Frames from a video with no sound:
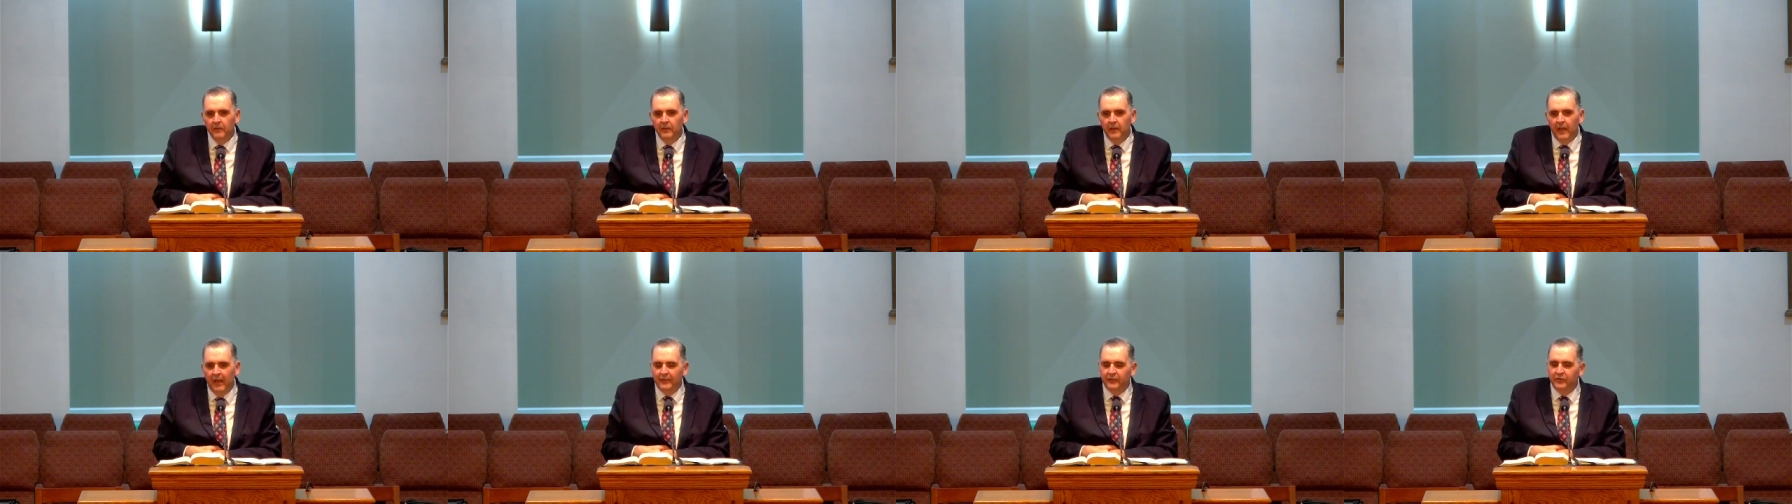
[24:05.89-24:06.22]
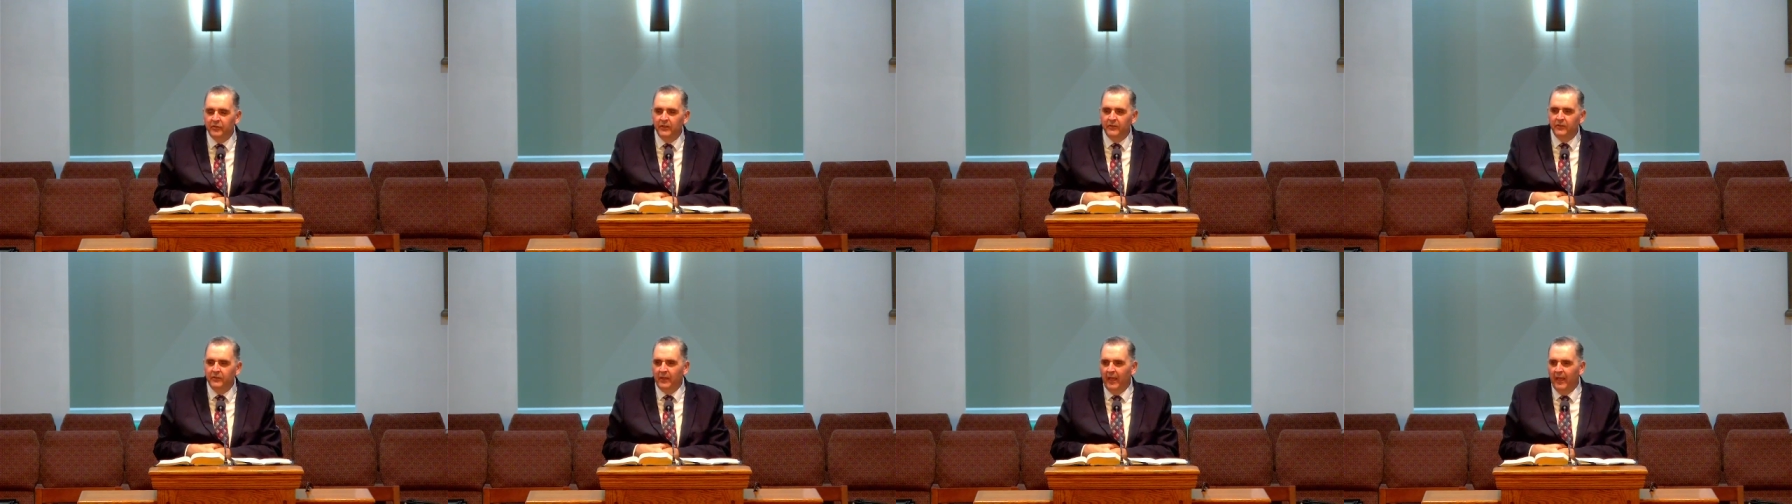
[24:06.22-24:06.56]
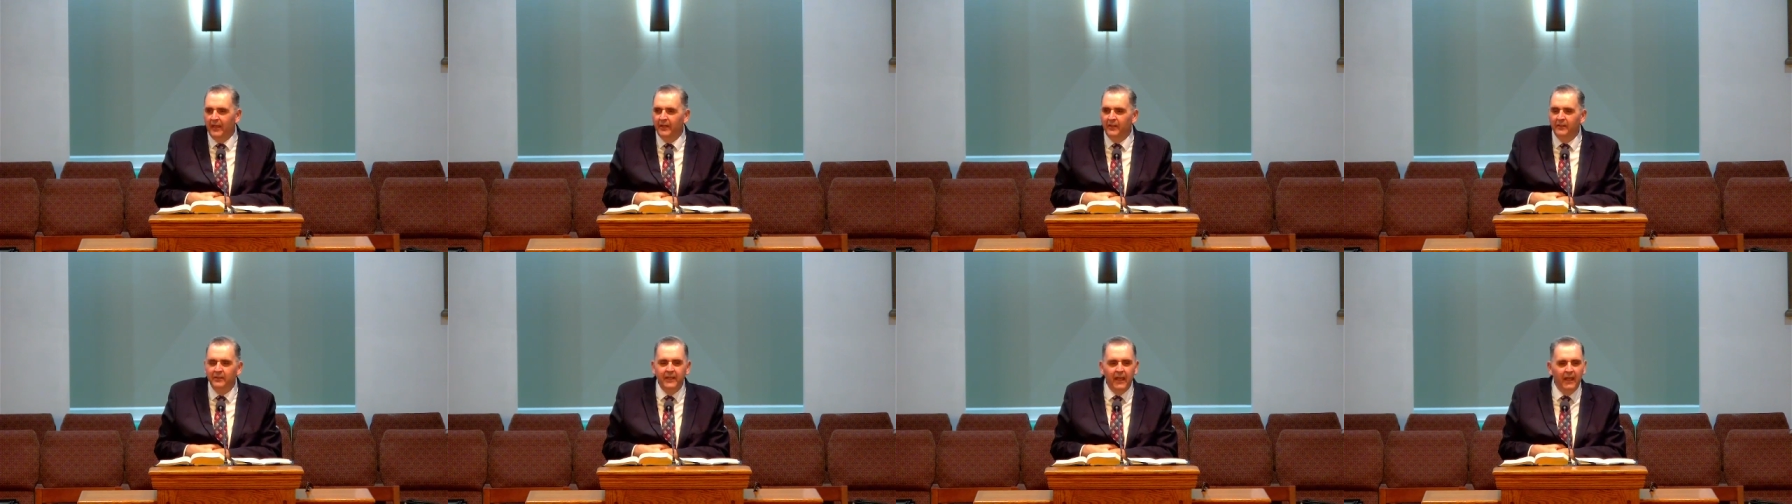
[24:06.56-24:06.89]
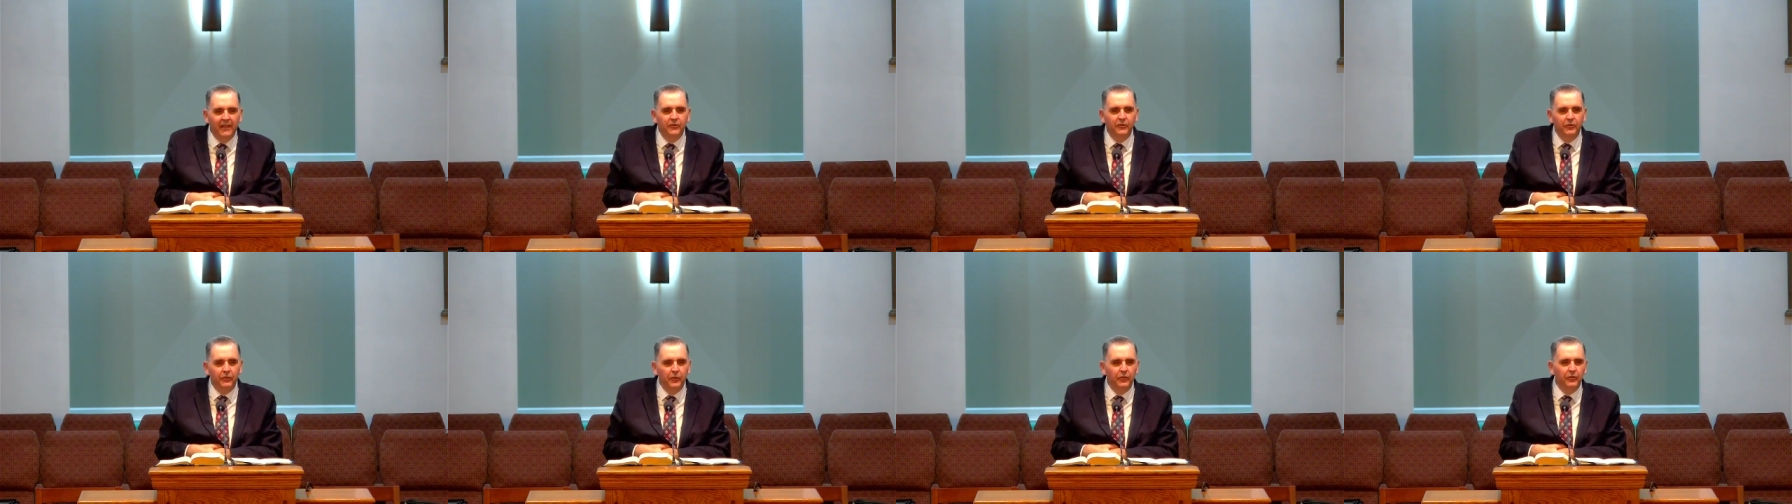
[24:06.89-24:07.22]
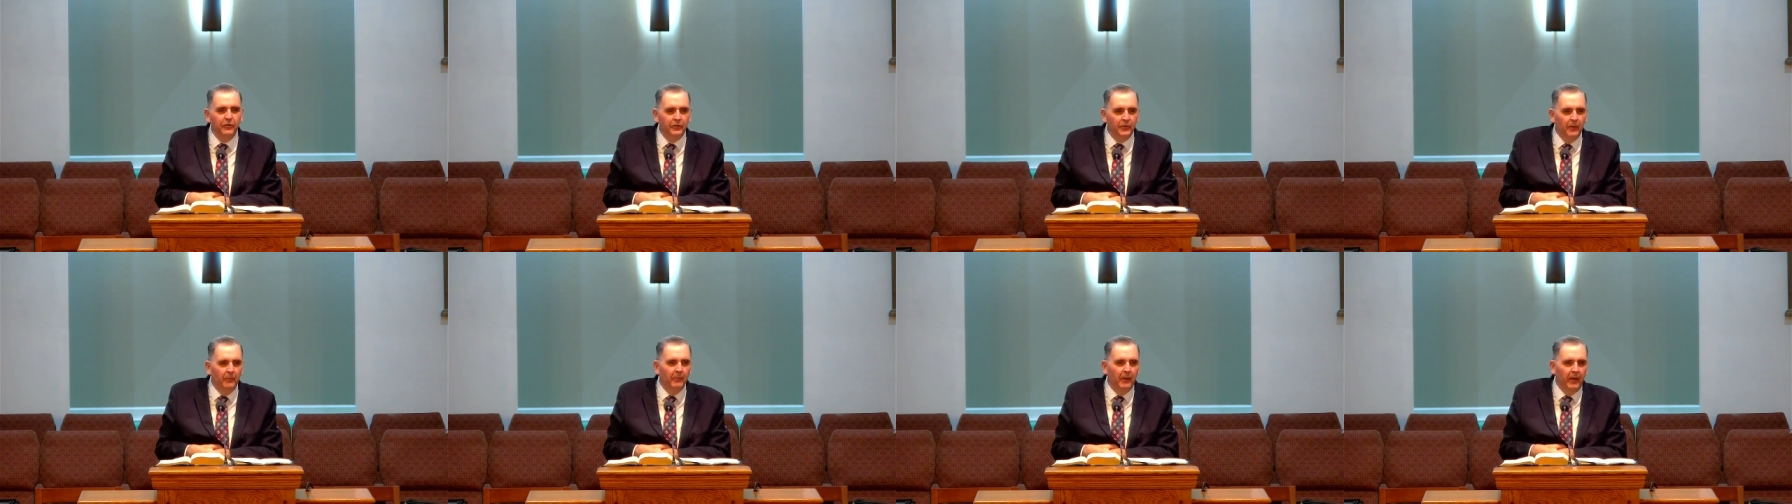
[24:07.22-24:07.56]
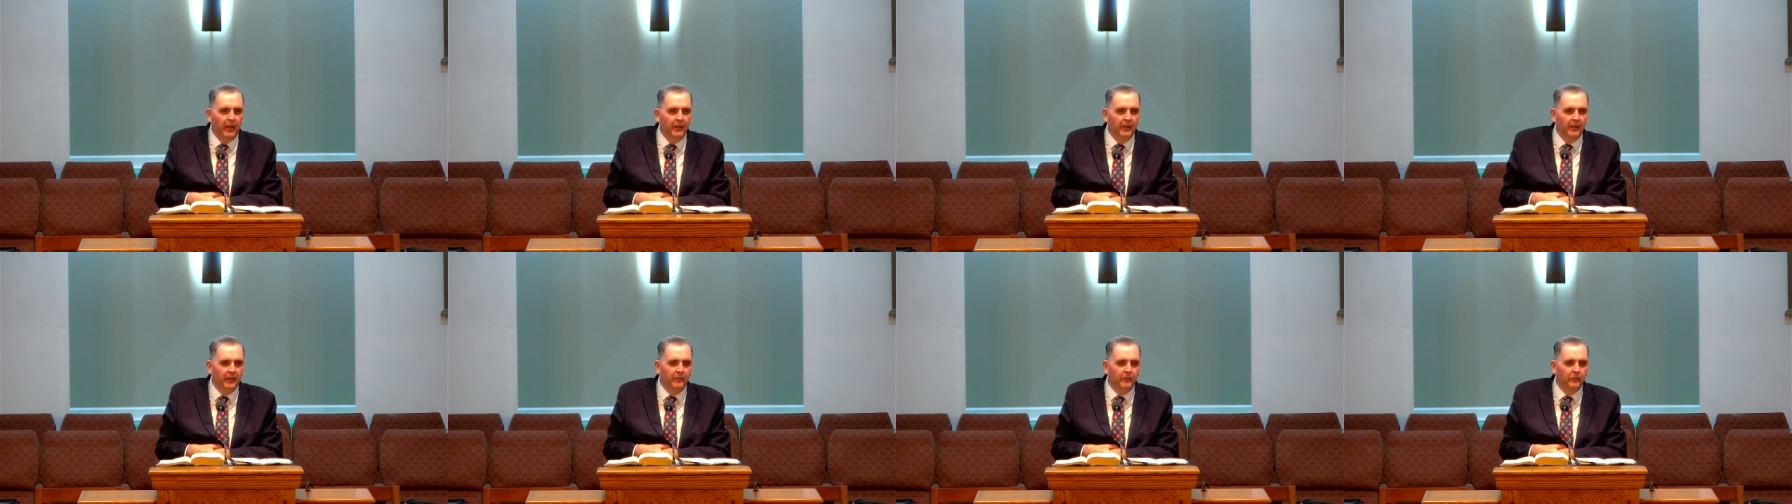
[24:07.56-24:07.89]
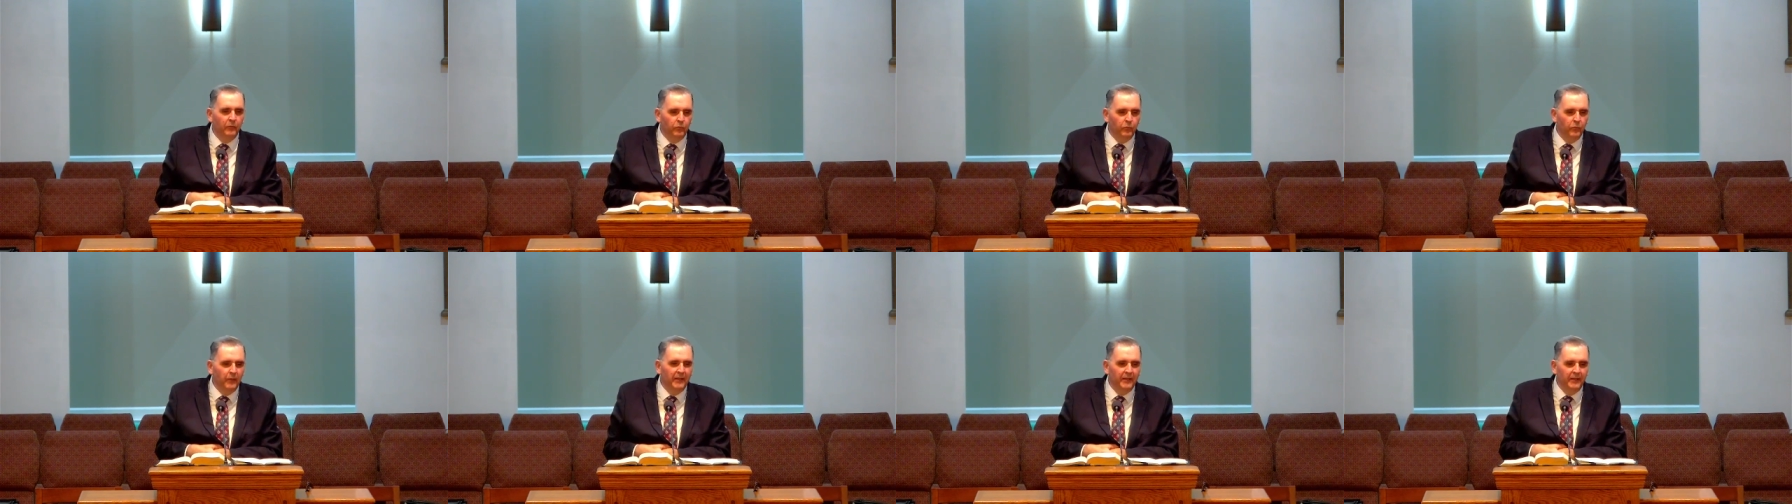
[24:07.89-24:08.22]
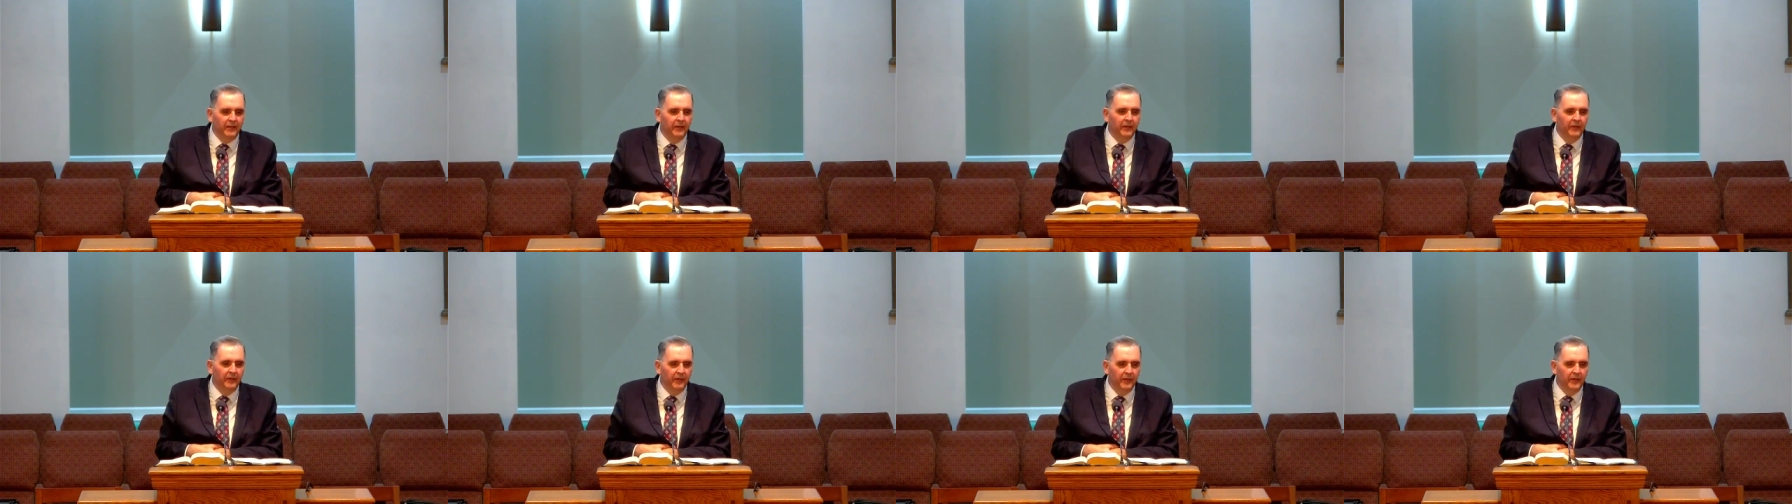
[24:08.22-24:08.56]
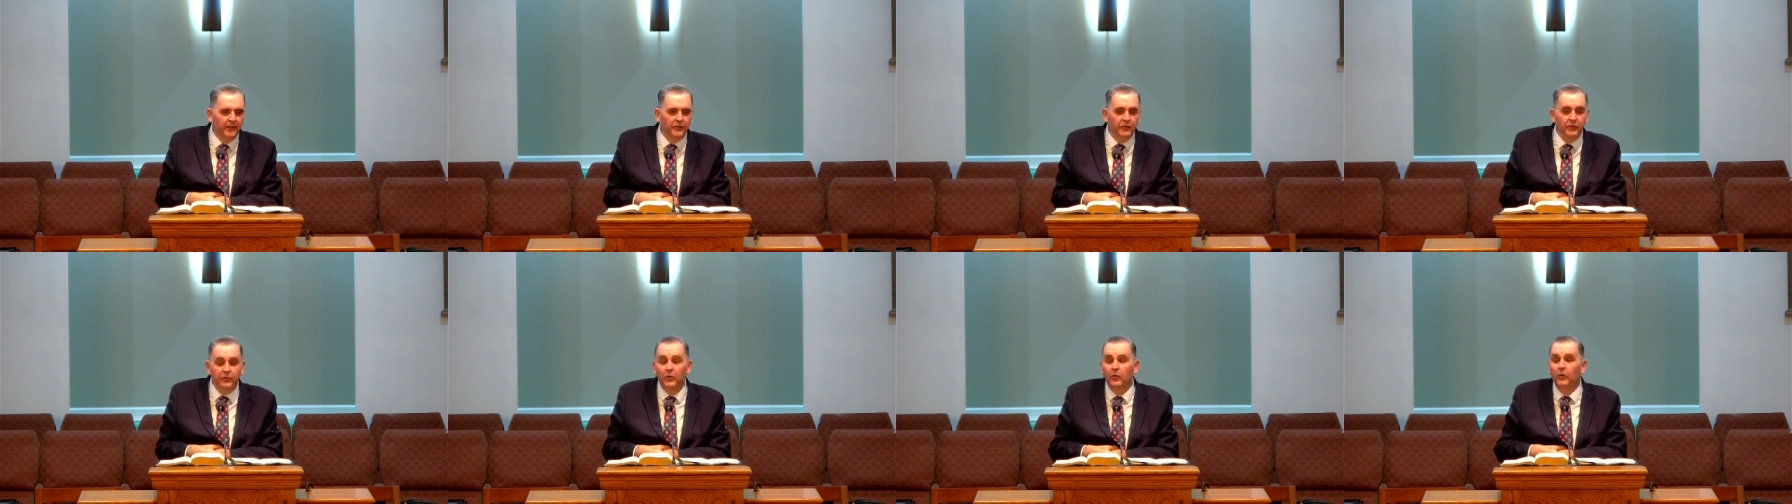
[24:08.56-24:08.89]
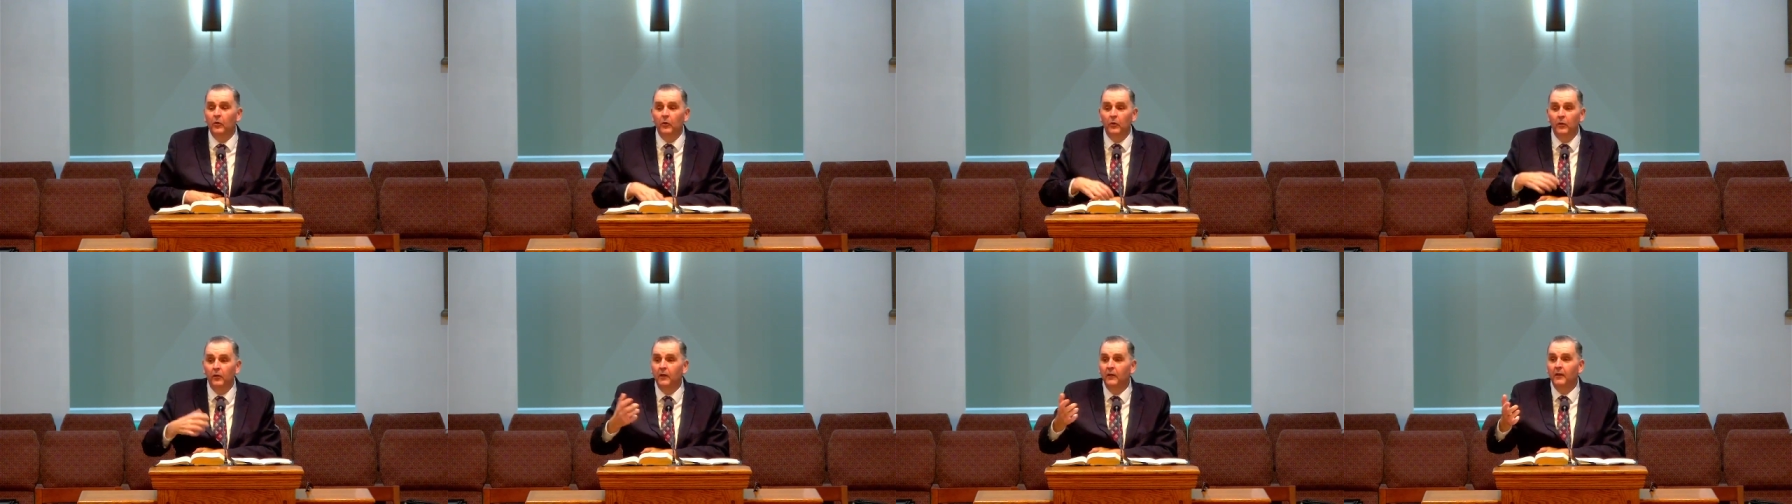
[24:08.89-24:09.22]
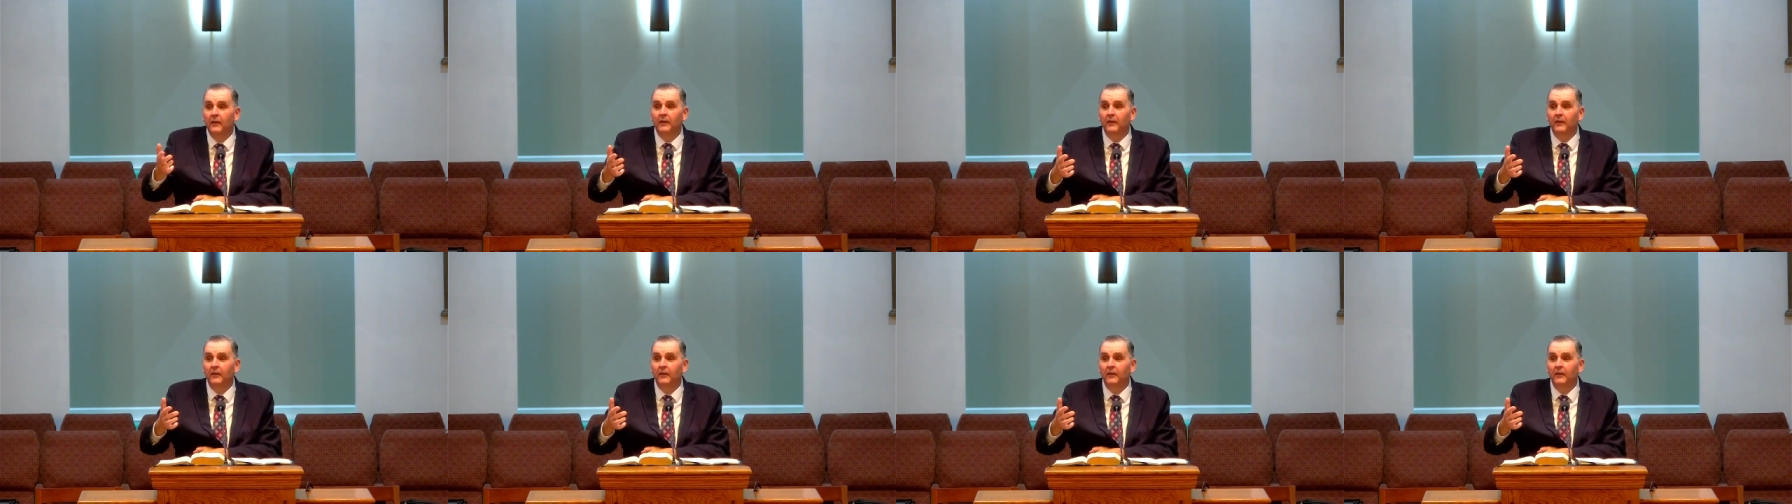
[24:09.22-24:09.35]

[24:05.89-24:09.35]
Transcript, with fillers: And she said, in case there's somebody reading this who